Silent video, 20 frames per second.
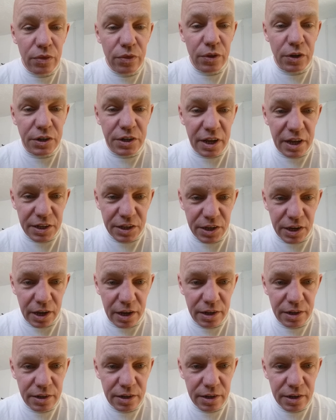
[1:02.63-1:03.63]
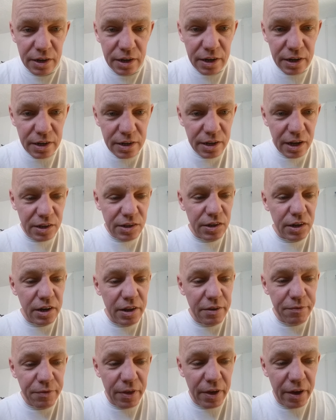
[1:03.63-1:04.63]
The debtor doesn't
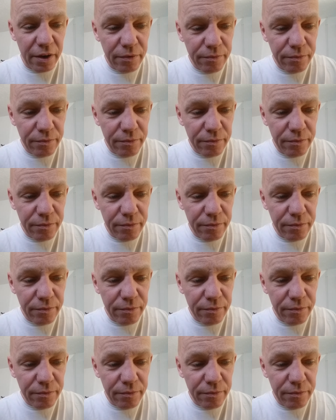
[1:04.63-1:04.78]
live there.